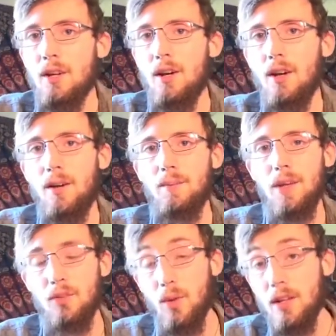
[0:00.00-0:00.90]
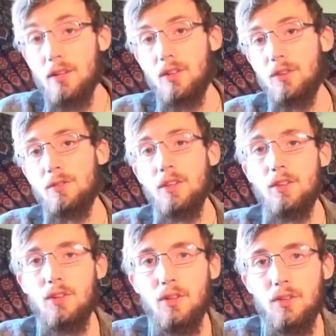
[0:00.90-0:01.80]
as well as our
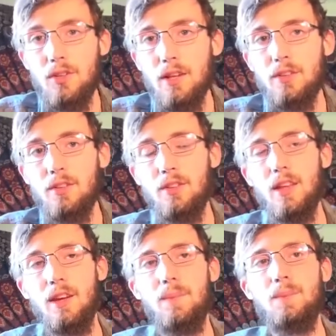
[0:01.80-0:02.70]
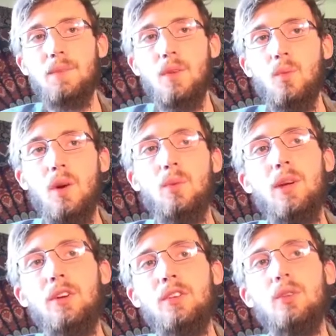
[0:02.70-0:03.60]
physical senses that what
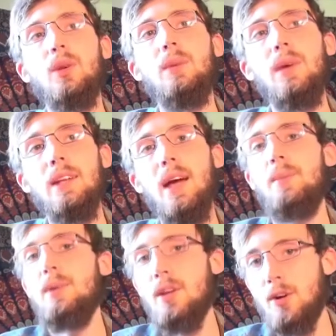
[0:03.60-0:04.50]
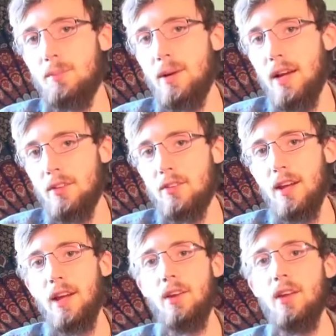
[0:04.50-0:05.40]
we are doing may not be our best.
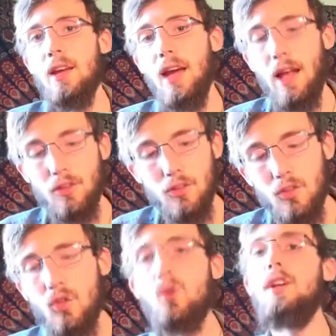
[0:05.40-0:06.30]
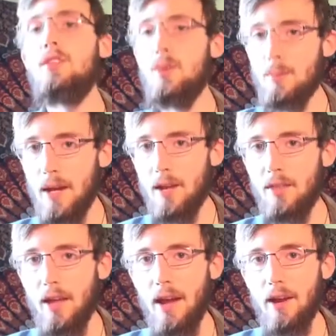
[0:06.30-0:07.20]
And as soon as we make
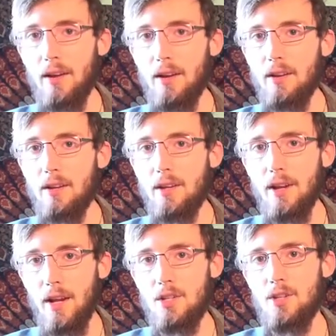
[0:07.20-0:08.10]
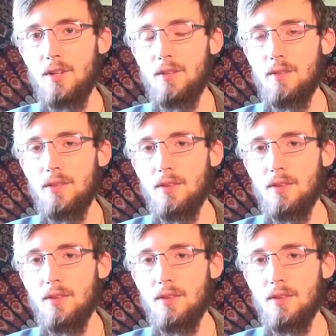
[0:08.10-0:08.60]
that connection,